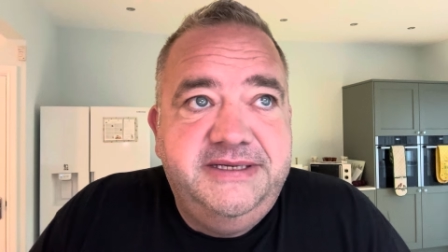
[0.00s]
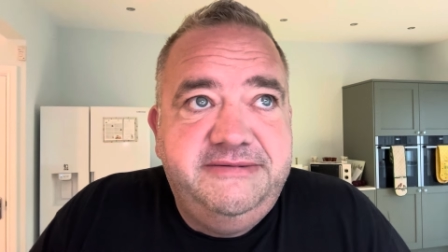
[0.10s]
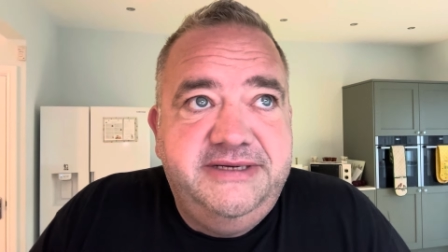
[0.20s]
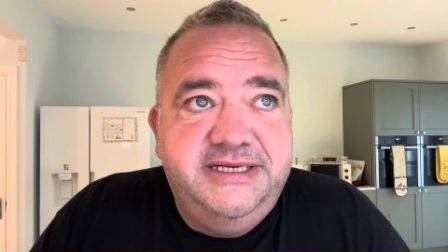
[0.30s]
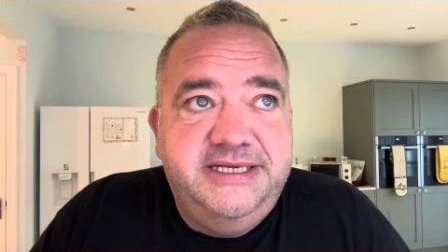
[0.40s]

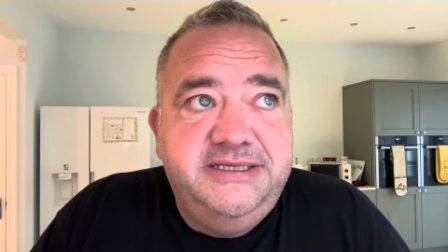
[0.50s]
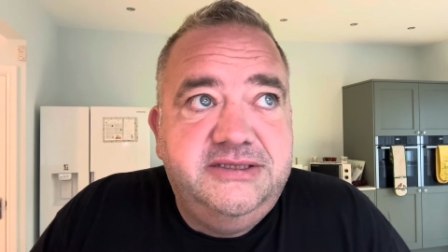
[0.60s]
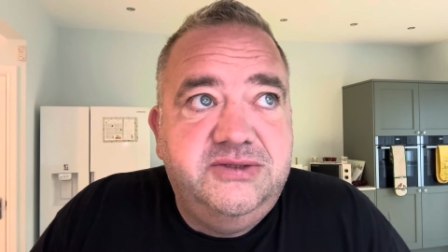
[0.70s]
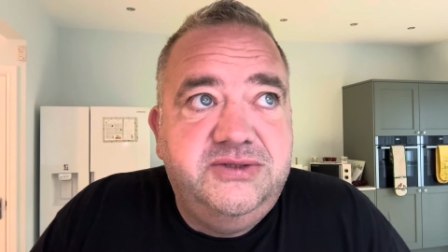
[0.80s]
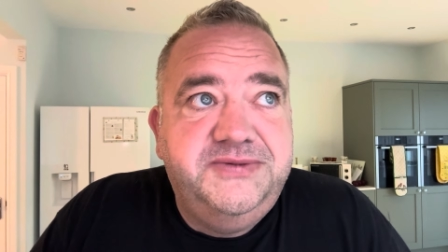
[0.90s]
really.
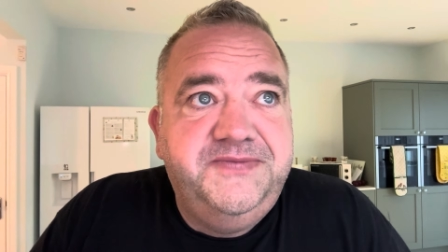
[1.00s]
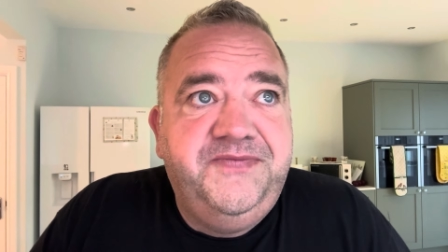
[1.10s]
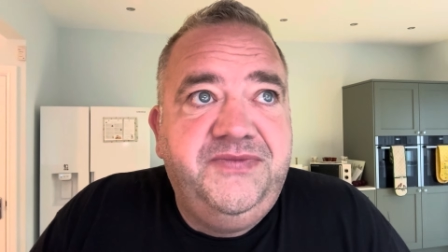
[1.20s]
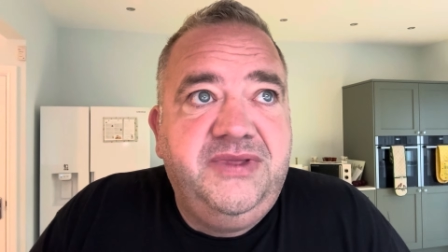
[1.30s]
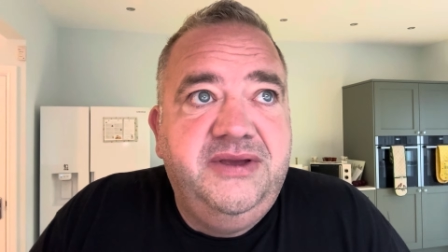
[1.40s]
So,
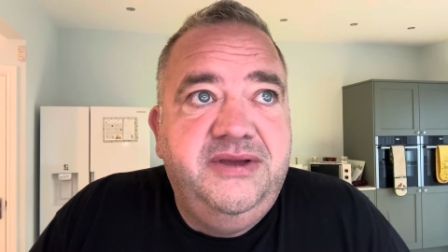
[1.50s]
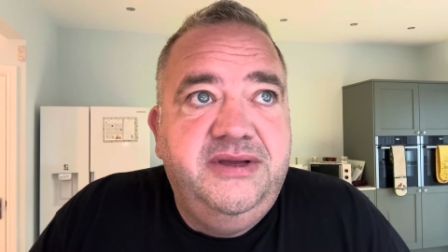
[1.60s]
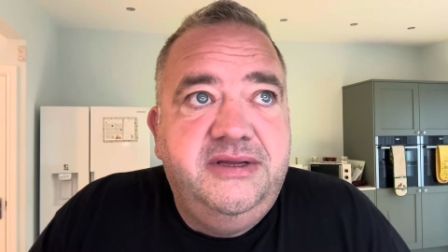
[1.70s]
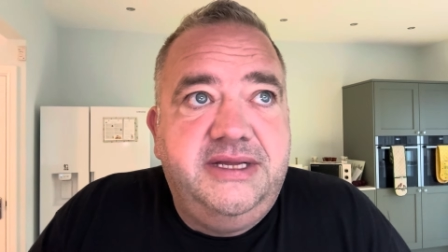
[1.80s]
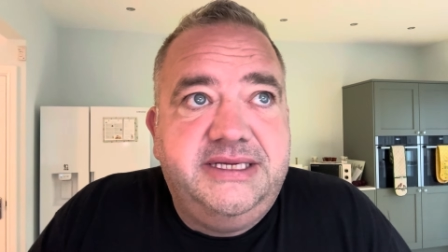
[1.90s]

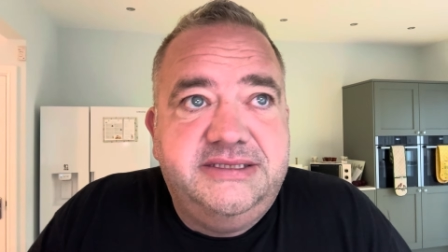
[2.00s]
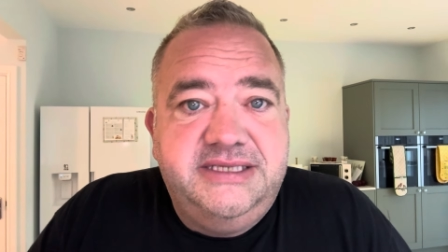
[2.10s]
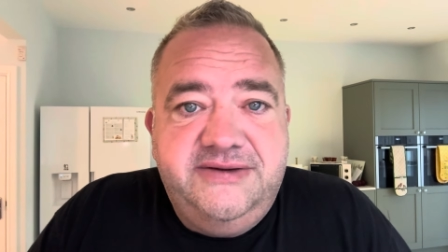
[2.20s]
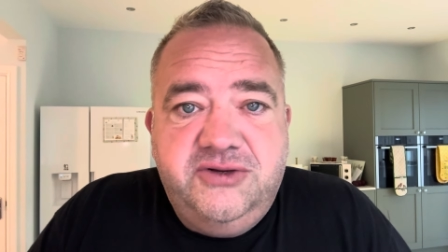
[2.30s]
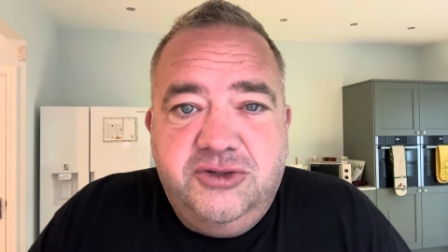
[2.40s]
like I
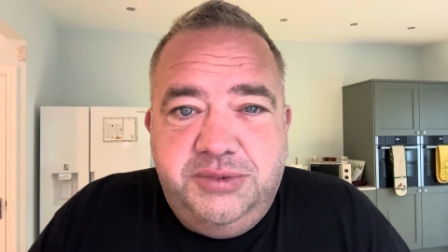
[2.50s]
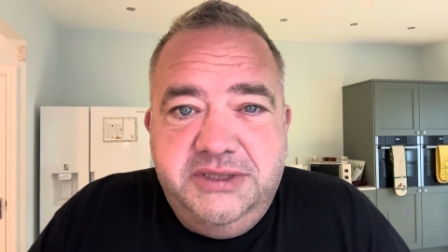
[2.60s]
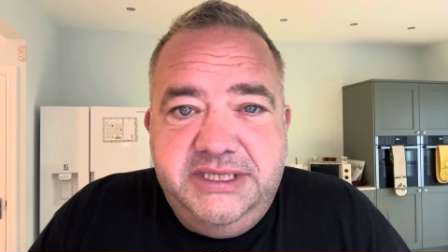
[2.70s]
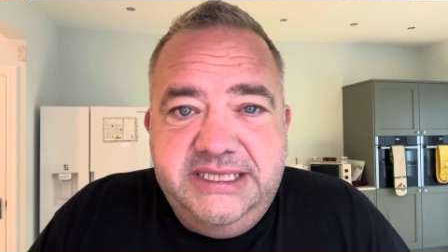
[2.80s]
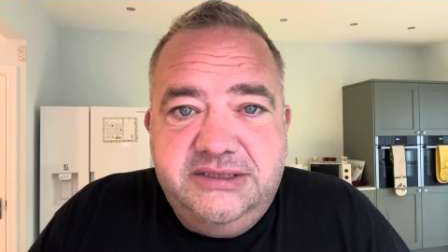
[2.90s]
say, I've got a couple
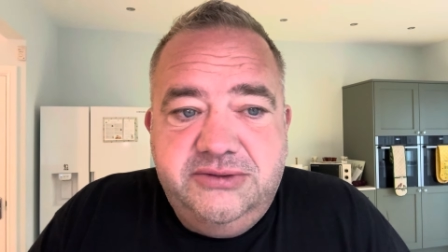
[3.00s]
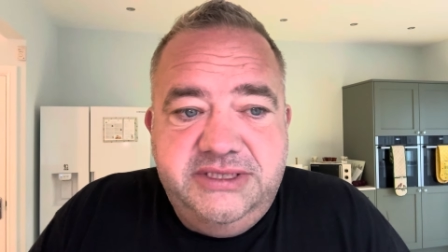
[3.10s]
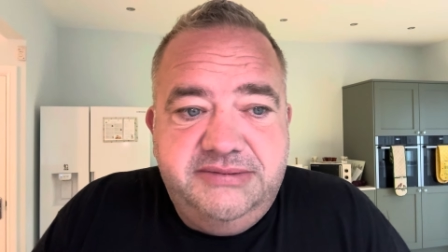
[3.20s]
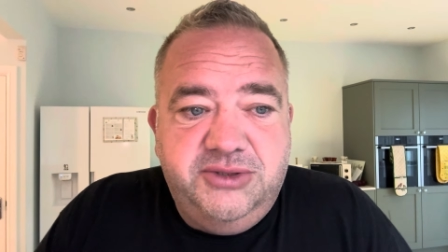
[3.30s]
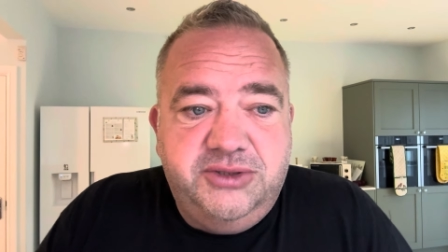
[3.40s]
of things to do
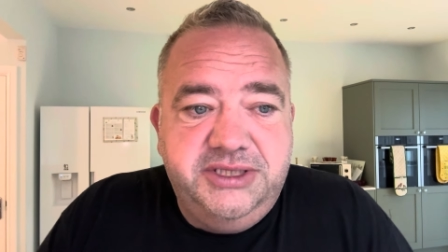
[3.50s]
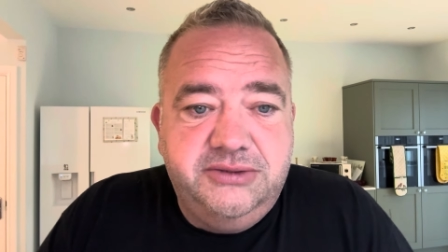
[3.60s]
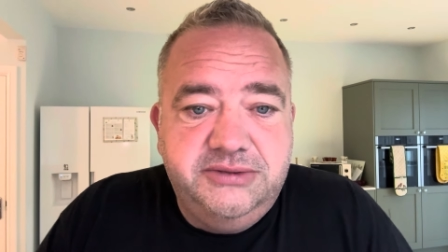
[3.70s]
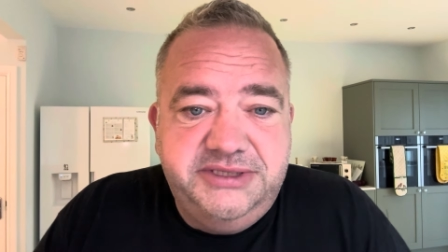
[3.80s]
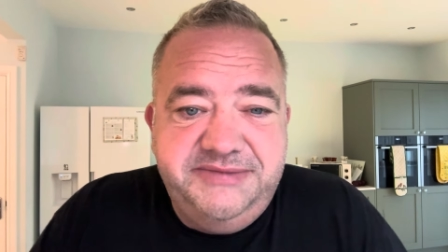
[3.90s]
this morning.
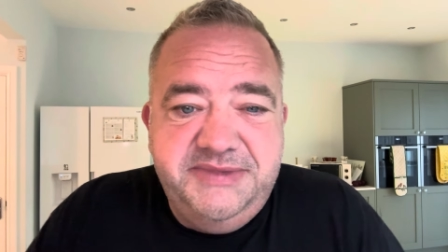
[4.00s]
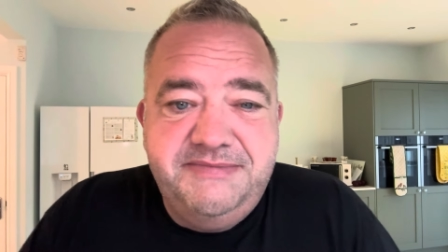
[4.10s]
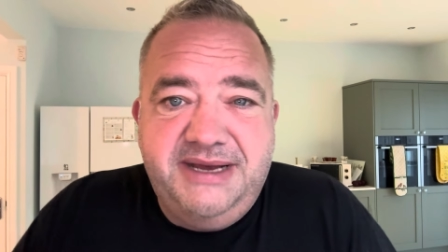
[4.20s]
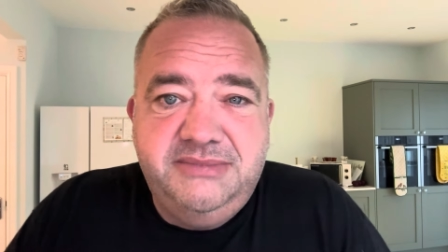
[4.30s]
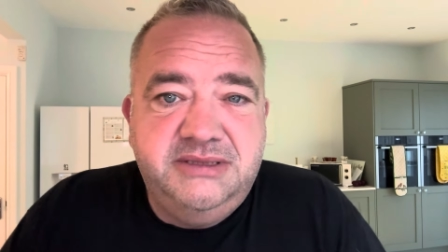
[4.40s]
Go and see my
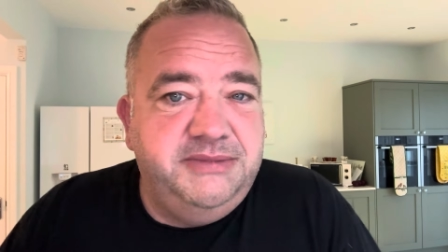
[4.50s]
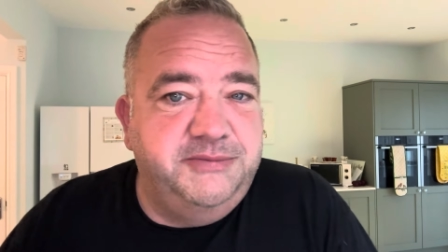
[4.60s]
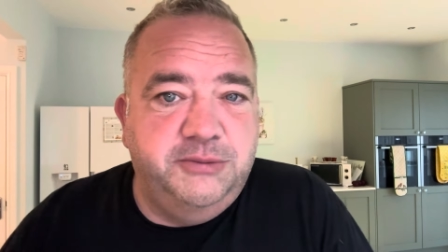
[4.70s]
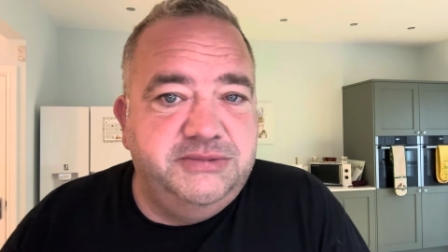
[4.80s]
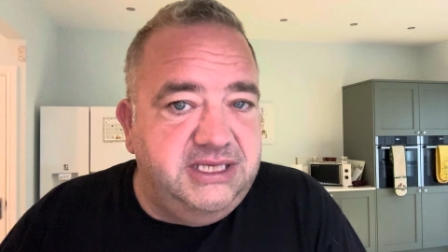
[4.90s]
mum. My
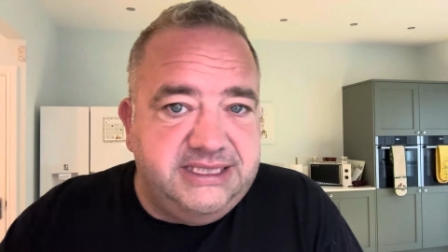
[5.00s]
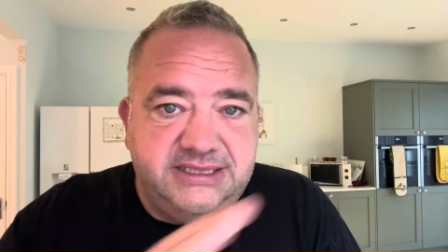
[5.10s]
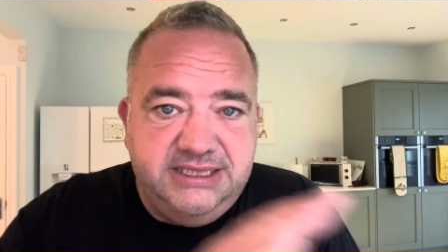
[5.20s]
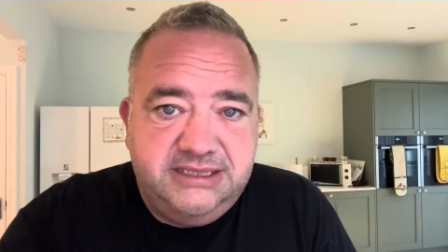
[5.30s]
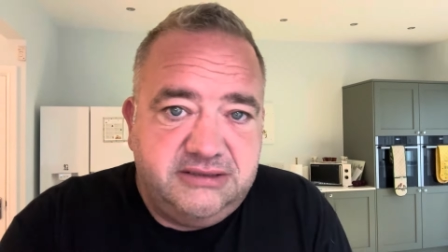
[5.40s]
mum's the
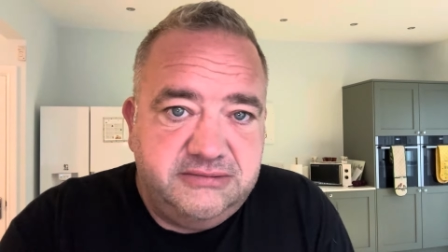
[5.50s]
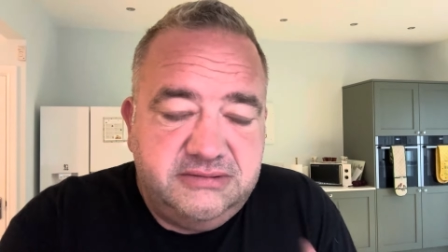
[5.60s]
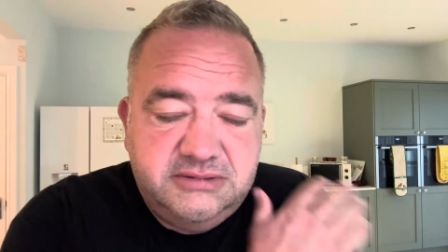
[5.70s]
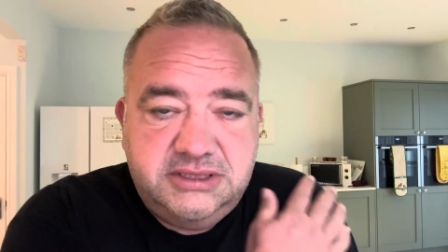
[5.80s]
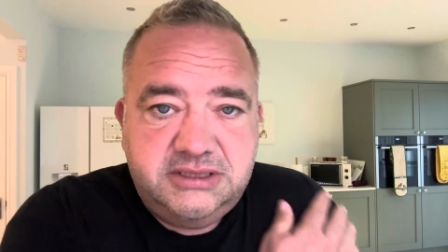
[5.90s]
last thing I do, do
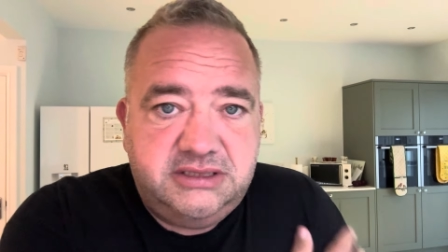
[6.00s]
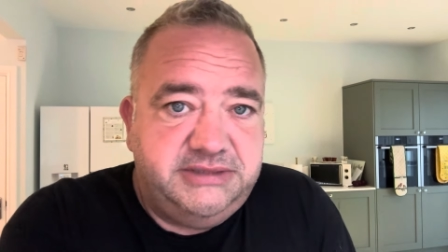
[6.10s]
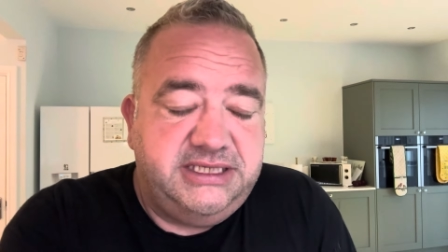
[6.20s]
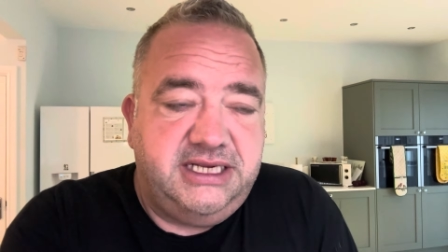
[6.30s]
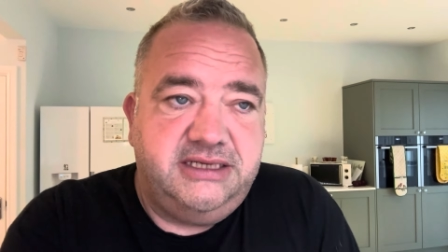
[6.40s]
you know what I
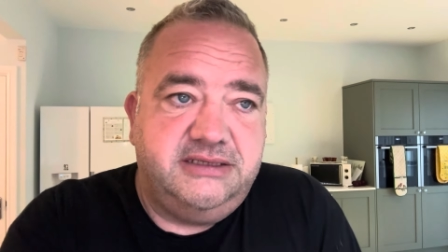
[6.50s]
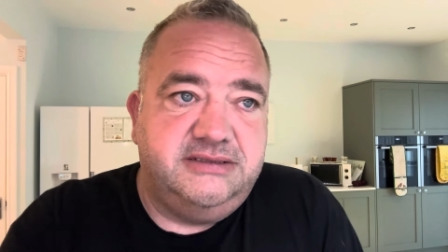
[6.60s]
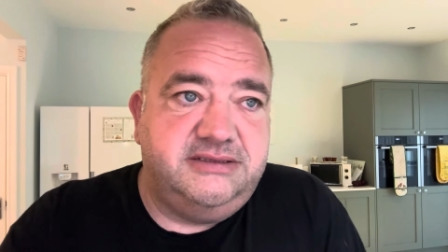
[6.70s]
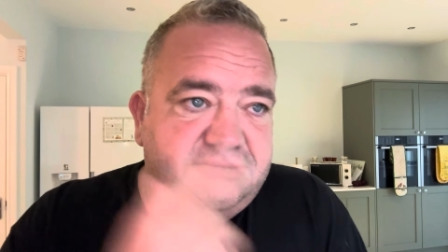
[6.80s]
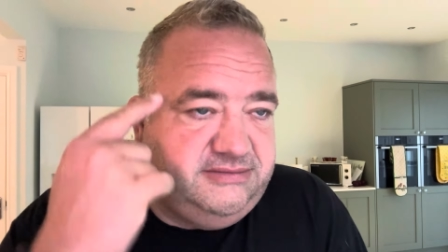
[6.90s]
mean? Because
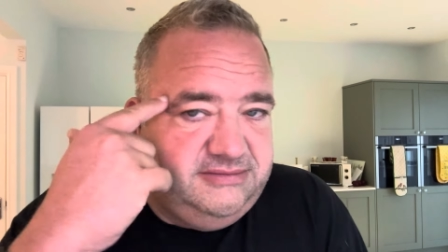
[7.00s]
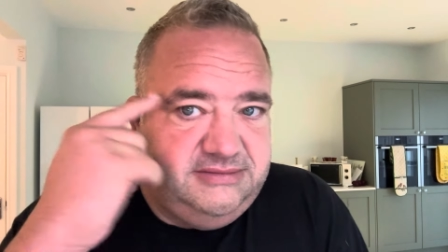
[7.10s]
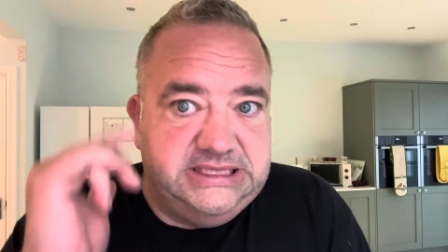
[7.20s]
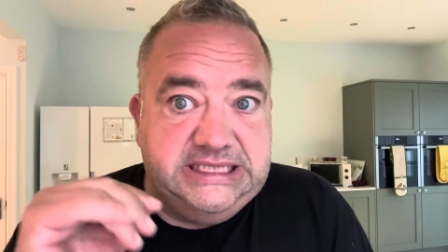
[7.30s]
like, then